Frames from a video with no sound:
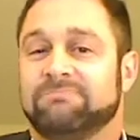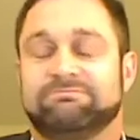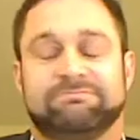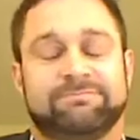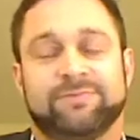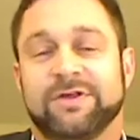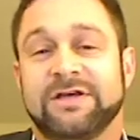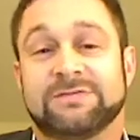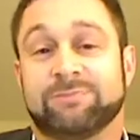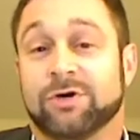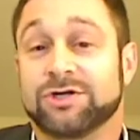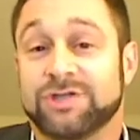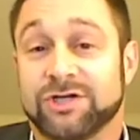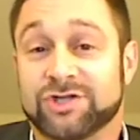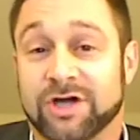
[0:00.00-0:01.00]
Please
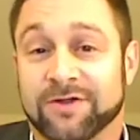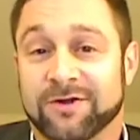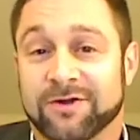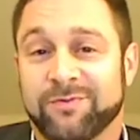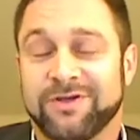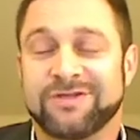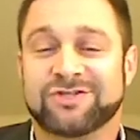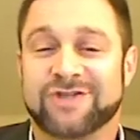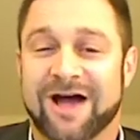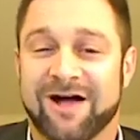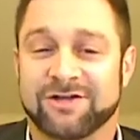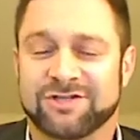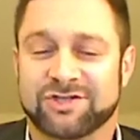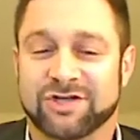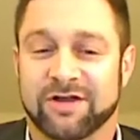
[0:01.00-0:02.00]
push each other. Please
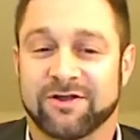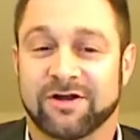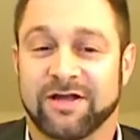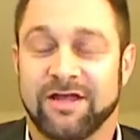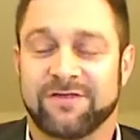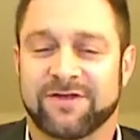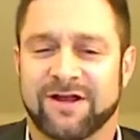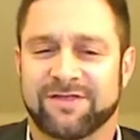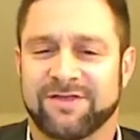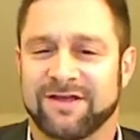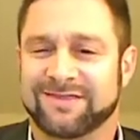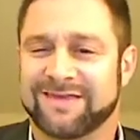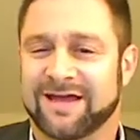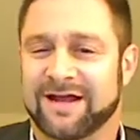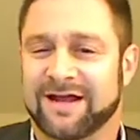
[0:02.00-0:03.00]
challenge each other. Ethan, I think
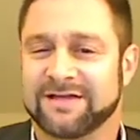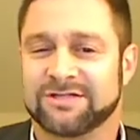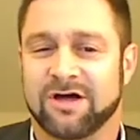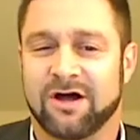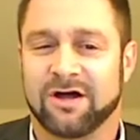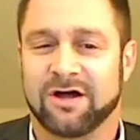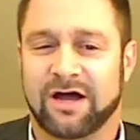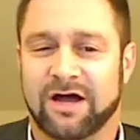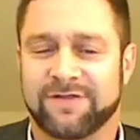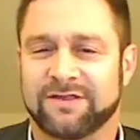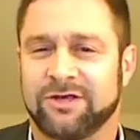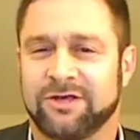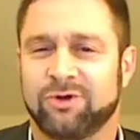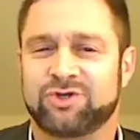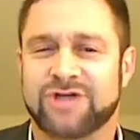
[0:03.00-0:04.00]
that
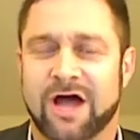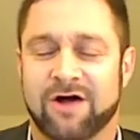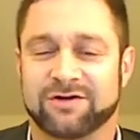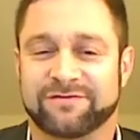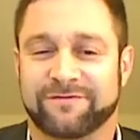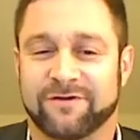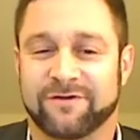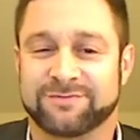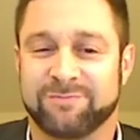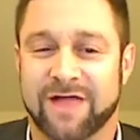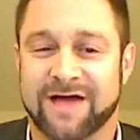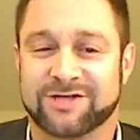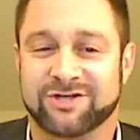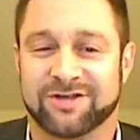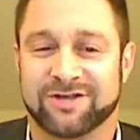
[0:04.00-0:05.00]
you challenged first
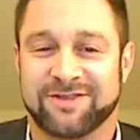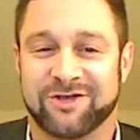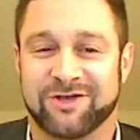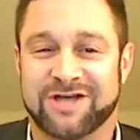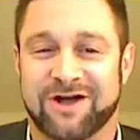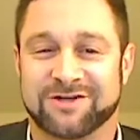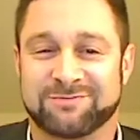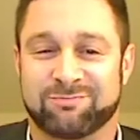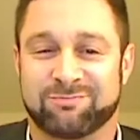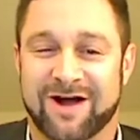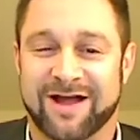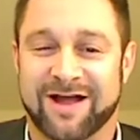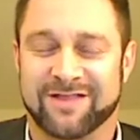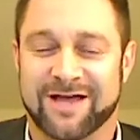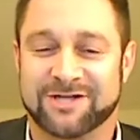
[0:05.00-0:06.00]
last year. I think you challenged
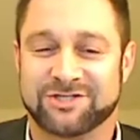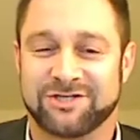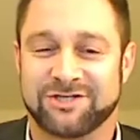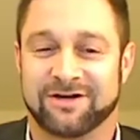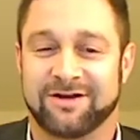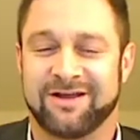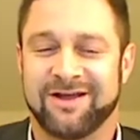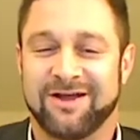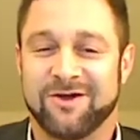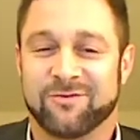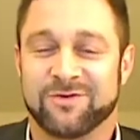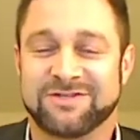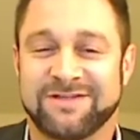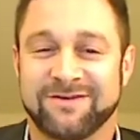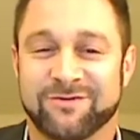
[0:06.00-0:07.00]
Brian last year and
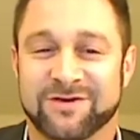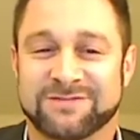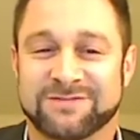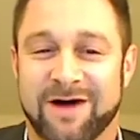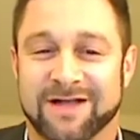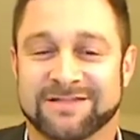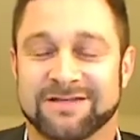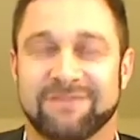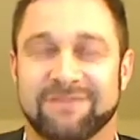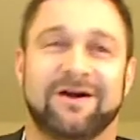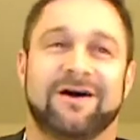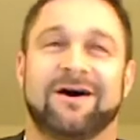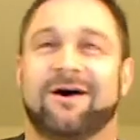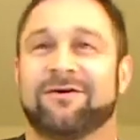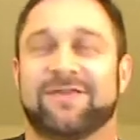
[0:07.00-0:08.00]
received the response of,
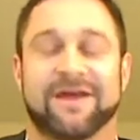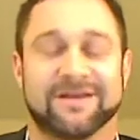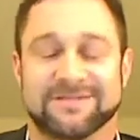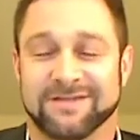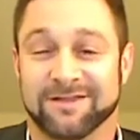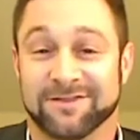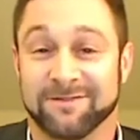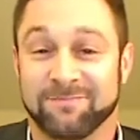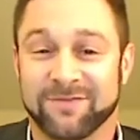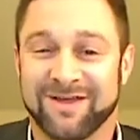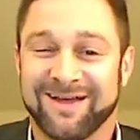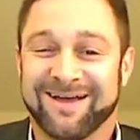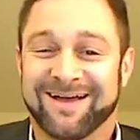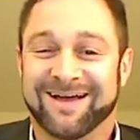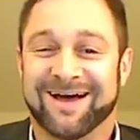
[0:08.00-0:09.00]
"Oh, thanks, Ethan."
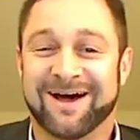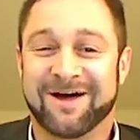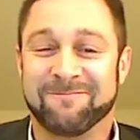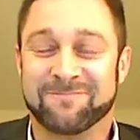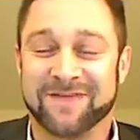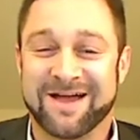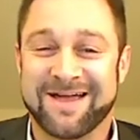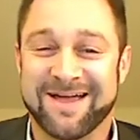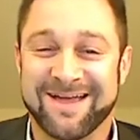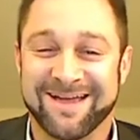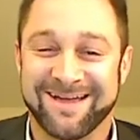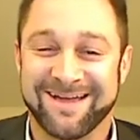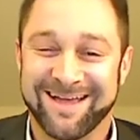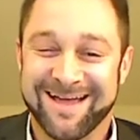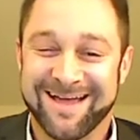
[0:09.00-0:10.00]

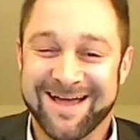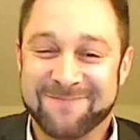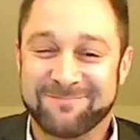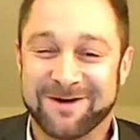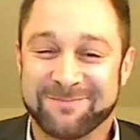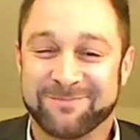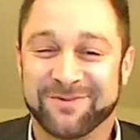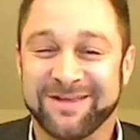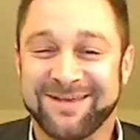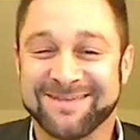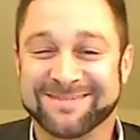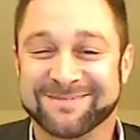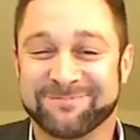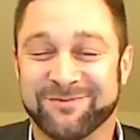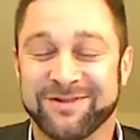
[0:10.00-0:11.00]
But
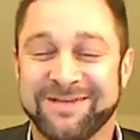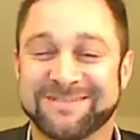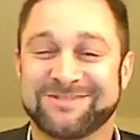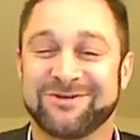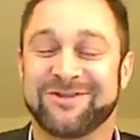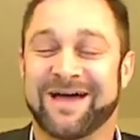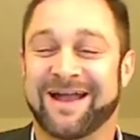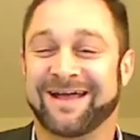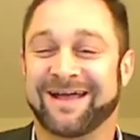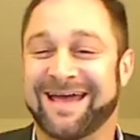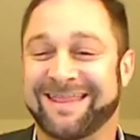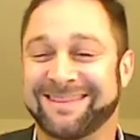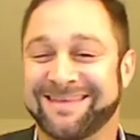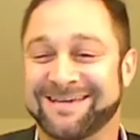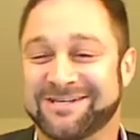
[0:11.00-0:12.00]
please do that
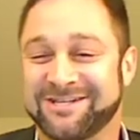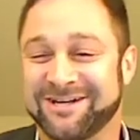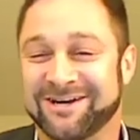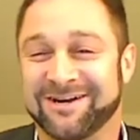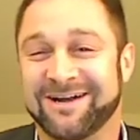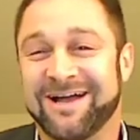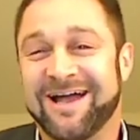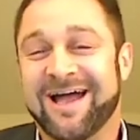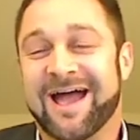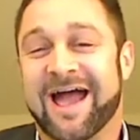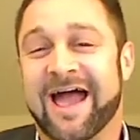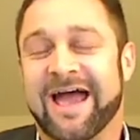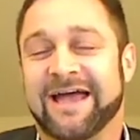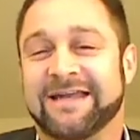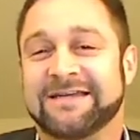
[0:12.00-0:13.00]
again this year.
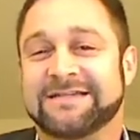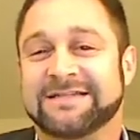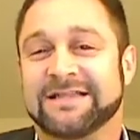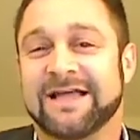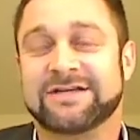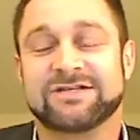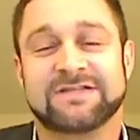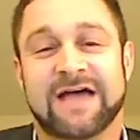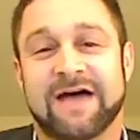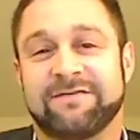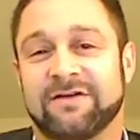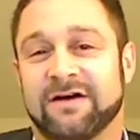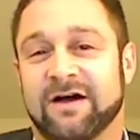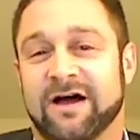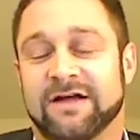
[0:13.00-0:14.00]
And let's just have
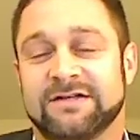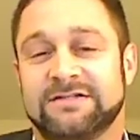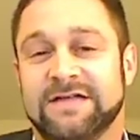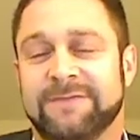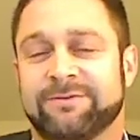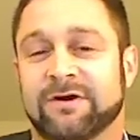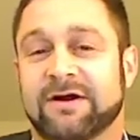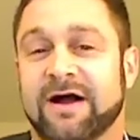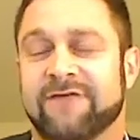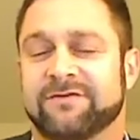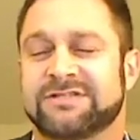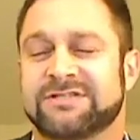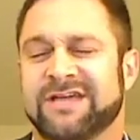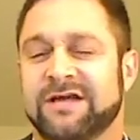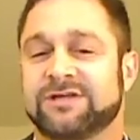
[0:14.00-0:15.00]
a deeper
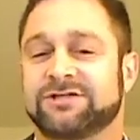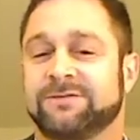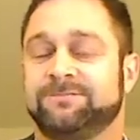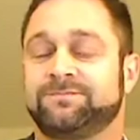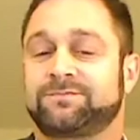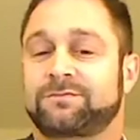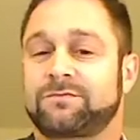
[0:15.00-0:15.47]
conversation.